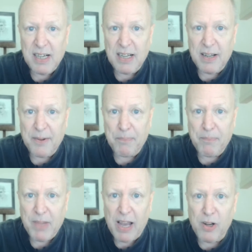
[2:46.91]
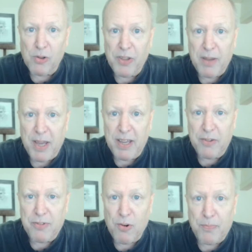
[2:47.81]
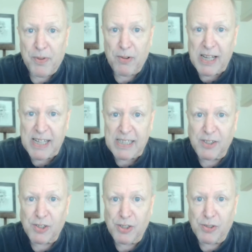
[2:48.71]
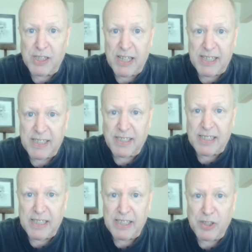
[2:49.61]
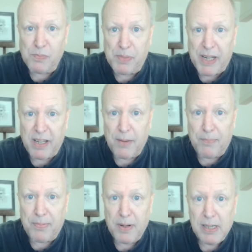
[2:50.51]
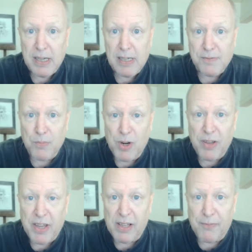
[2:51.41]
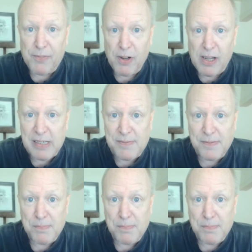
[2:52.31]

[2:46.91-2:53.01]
I know they may screw up their lines, so you cut it and then you pick it up from where they left off.